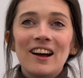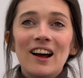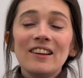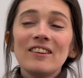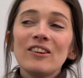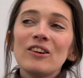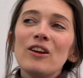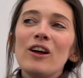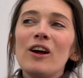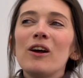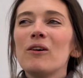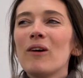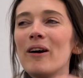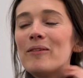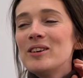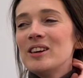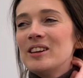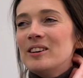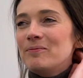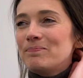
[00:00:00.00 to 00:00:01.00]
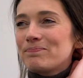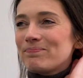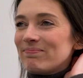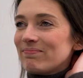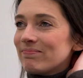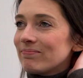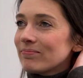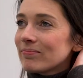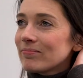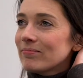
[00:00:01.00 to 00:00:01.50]
I don't know. I mean,
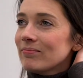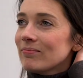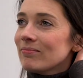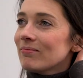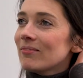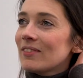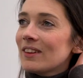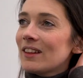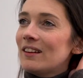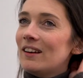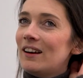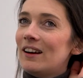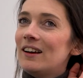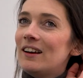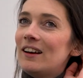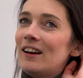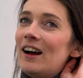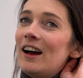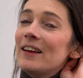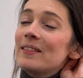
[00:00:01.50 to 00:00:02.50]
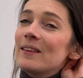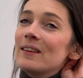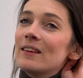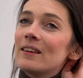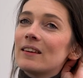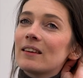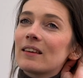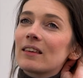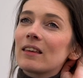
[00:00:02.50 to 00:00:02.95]
I think,